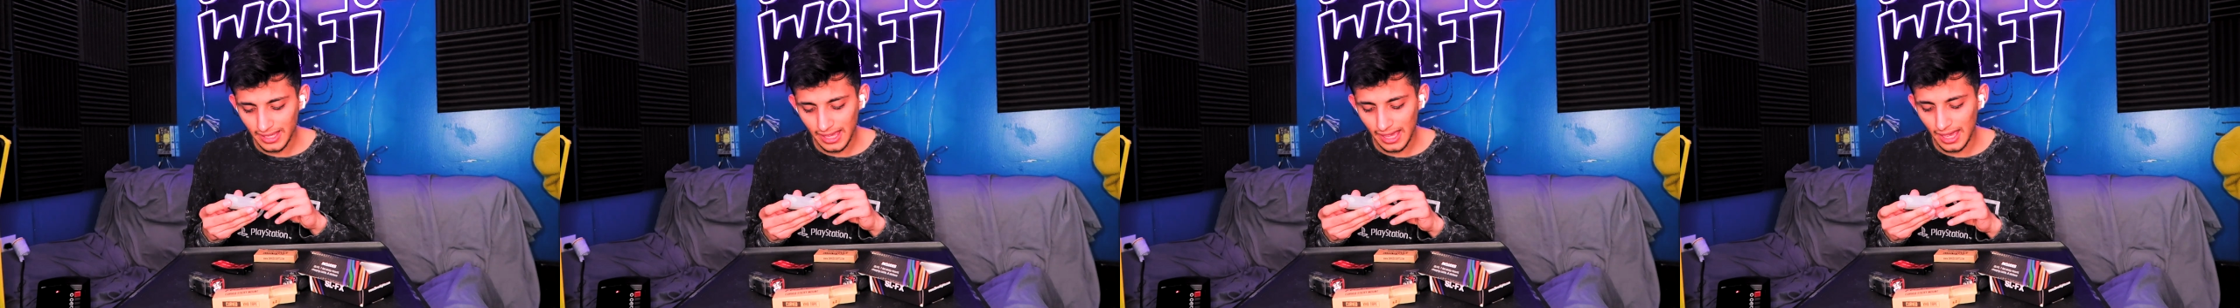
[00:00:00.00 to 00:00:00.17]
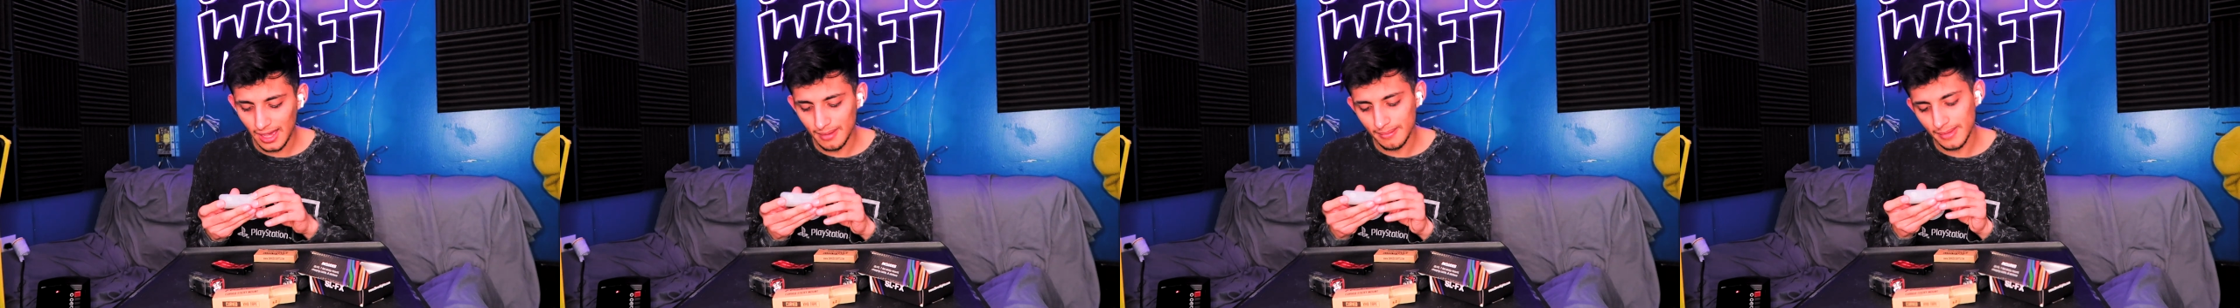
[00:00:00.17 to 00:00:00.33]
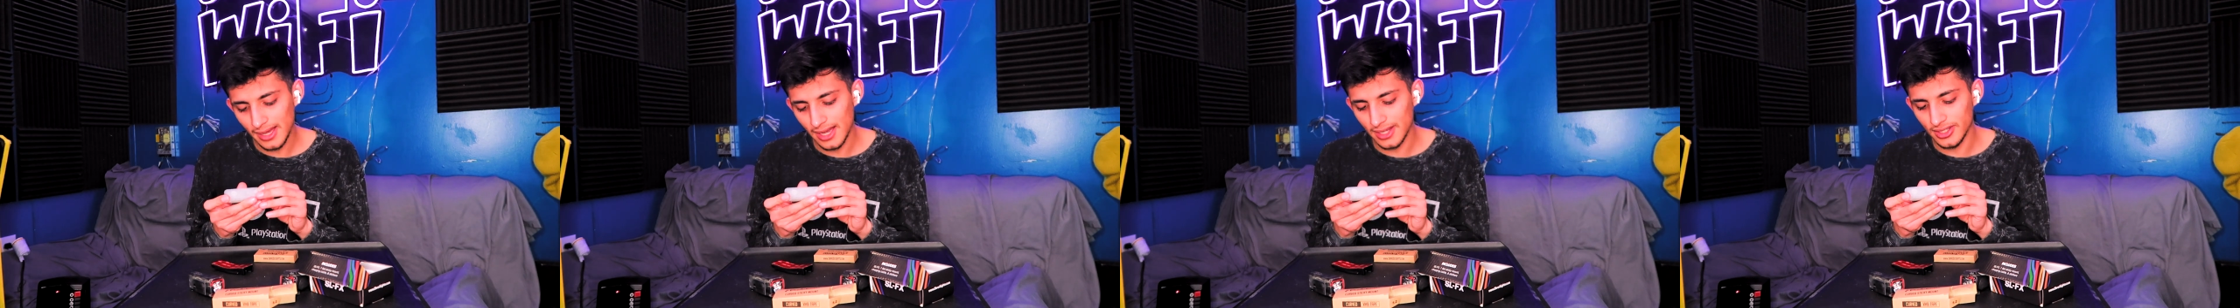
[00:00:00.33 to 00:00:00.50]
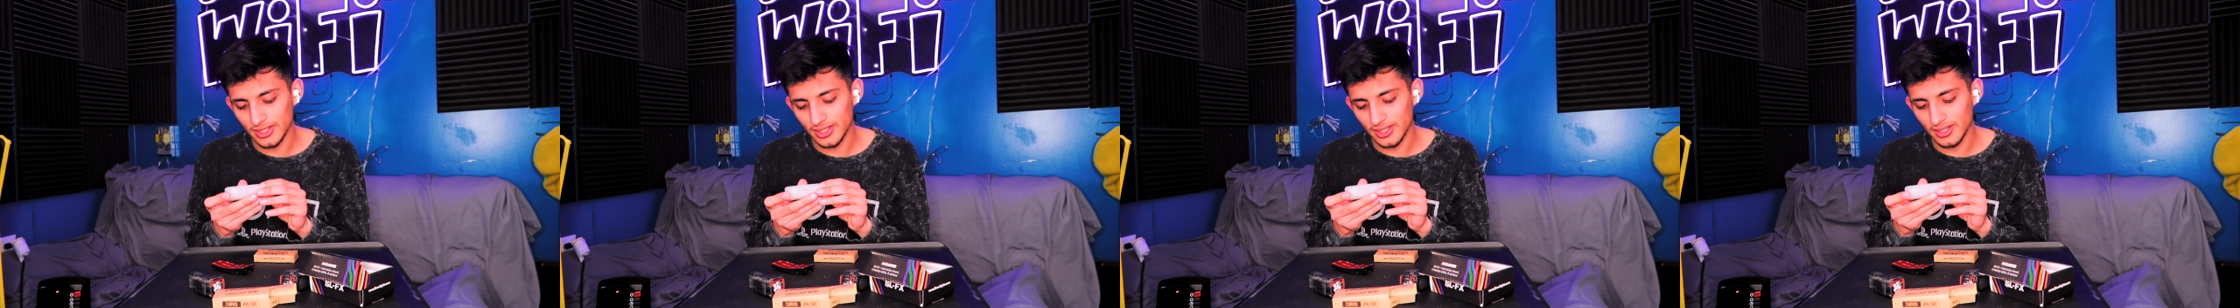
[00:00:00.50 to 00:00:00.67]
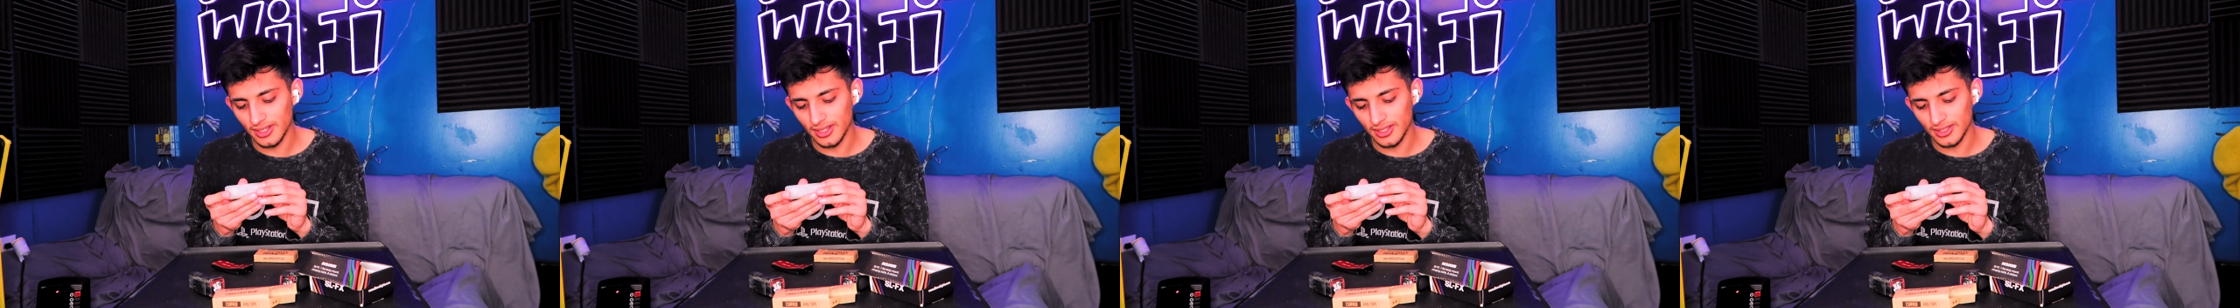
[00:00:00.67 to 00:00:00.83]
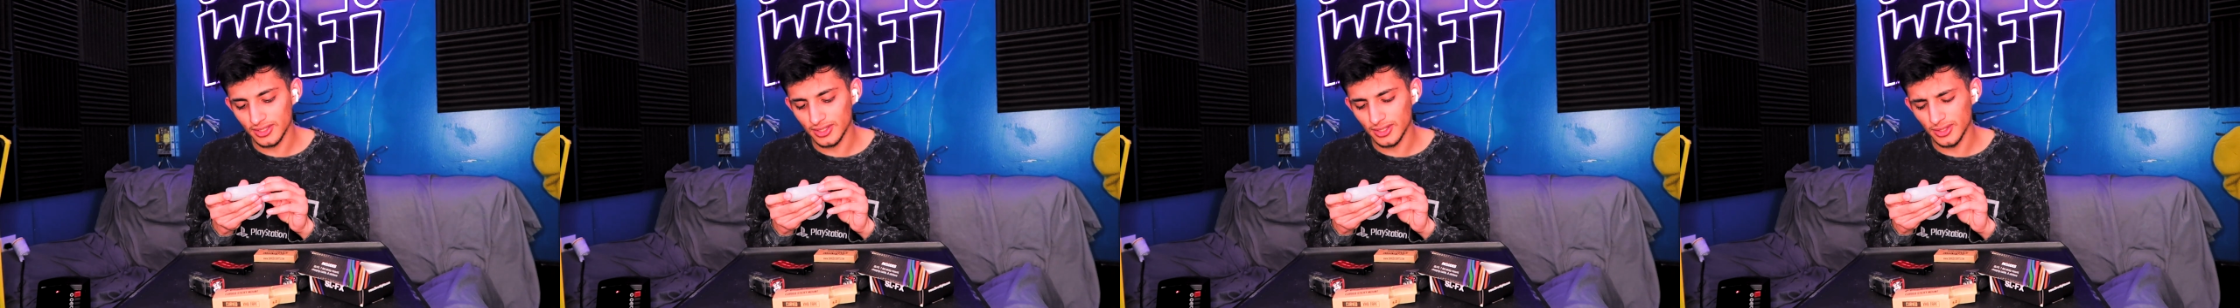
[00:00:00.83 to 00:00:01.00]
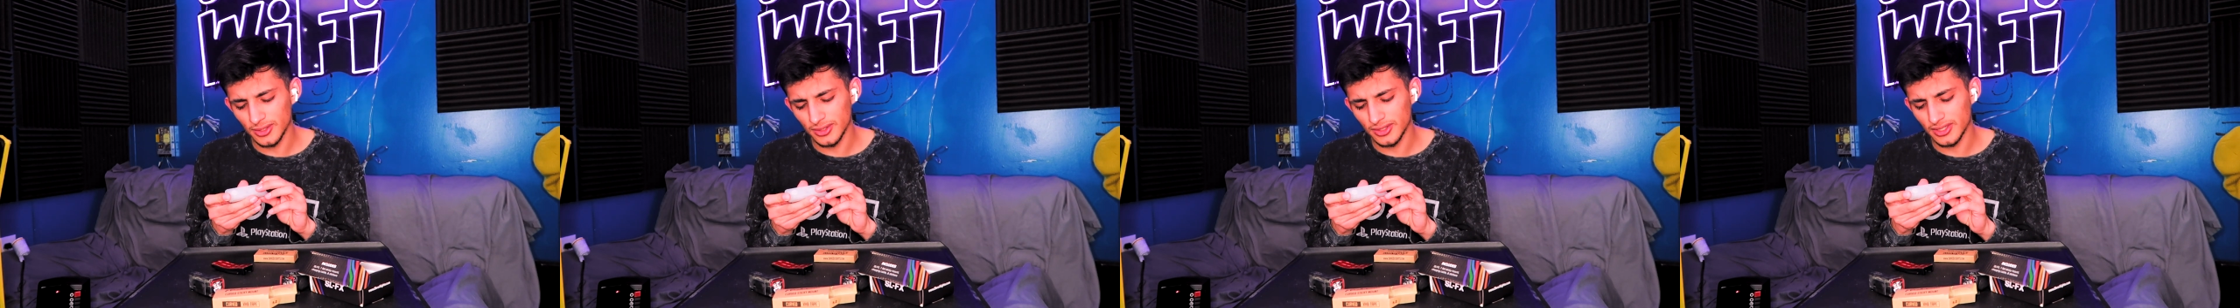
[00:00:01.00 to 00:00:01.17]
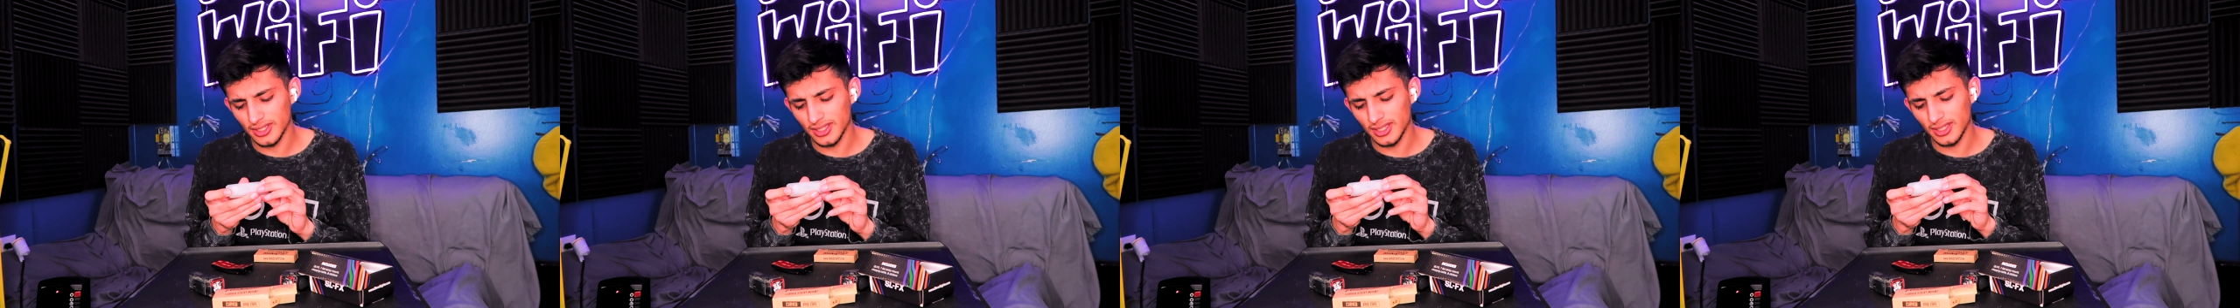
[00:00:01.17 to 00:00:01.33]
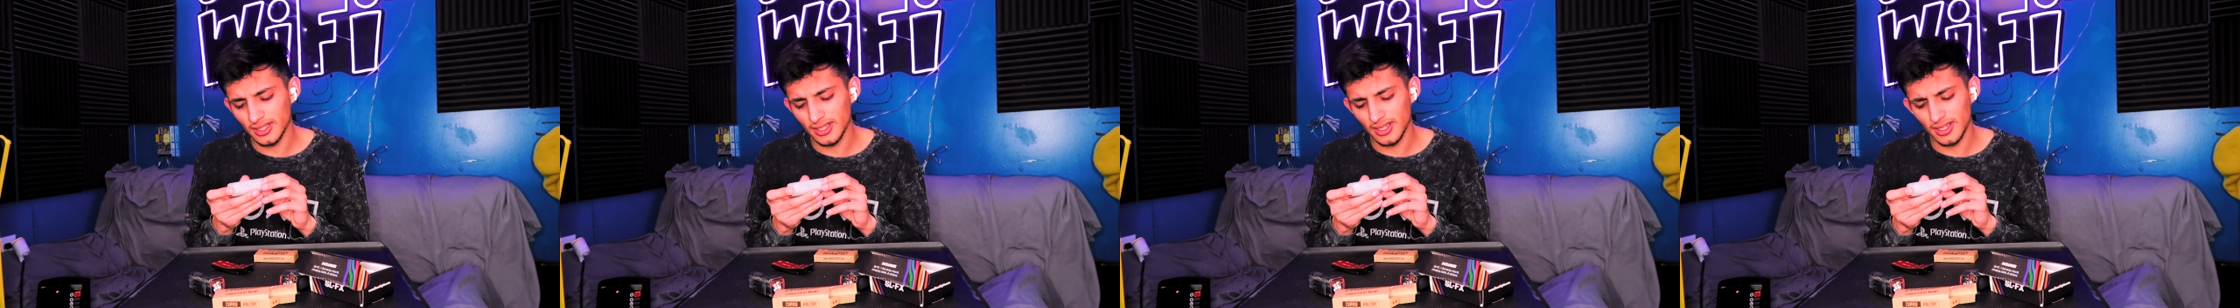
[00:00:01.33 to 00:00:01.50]
Can't imagine us
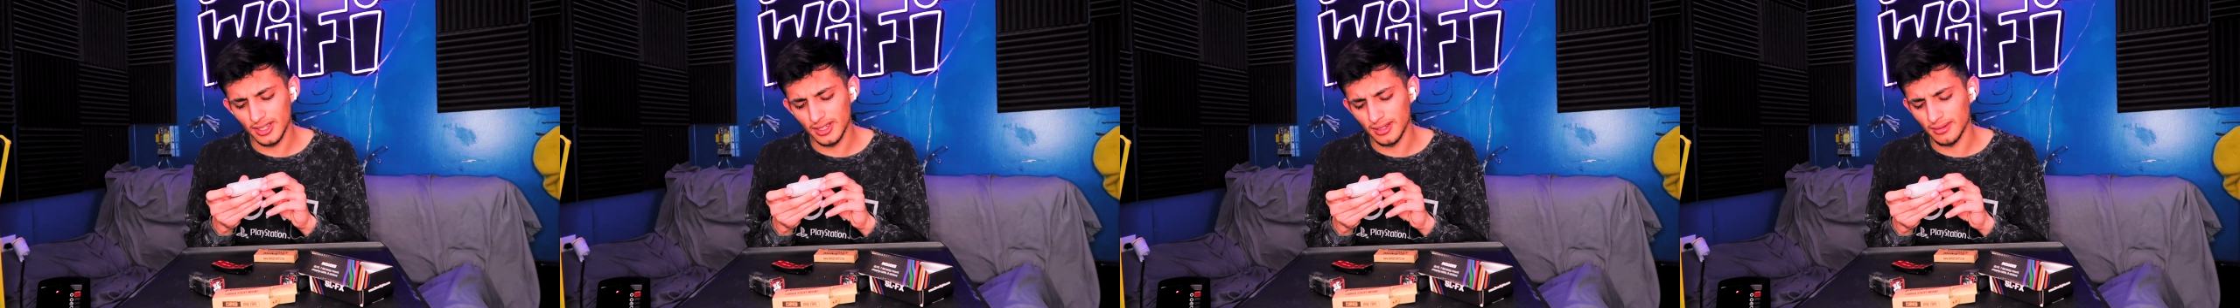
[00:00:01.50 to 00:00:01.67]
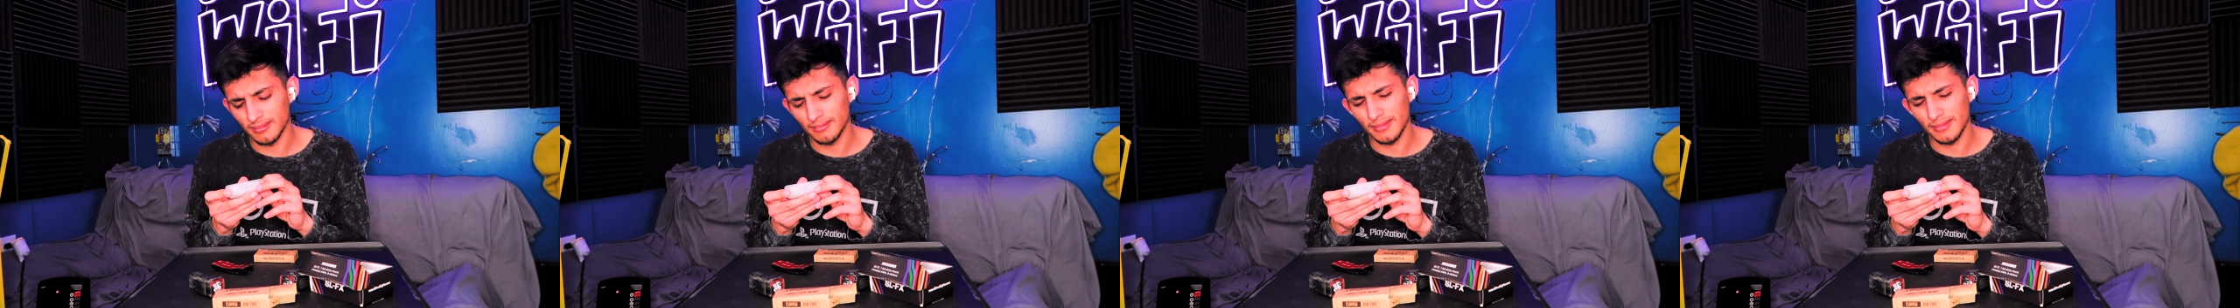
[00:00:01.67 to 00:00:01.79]
using a